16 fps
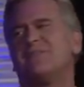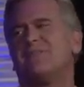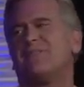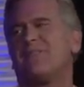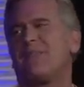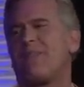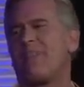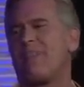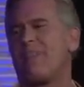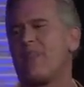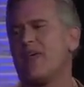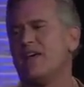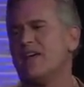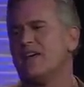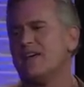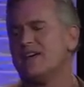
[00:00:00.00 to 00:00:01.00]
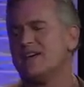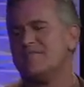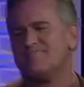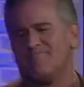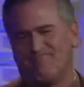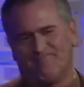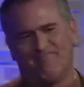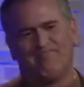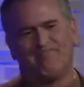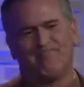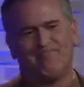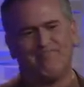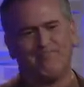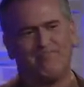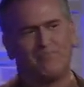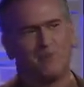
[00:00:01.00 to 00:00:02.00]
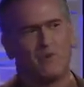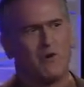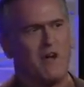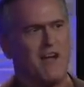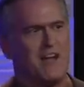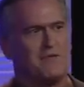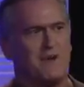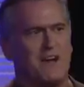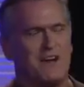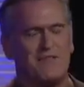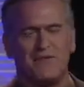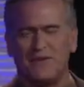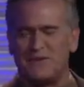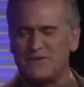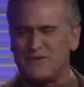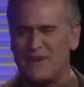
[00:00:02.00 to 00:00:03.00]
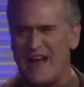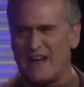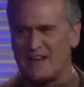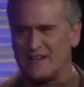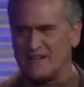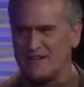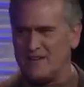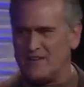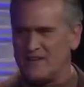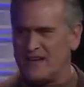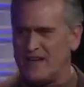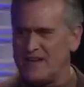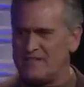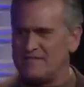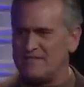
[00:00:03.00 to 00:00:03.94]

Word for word: yeah, that's right. Craig ready for his tractor. Okay.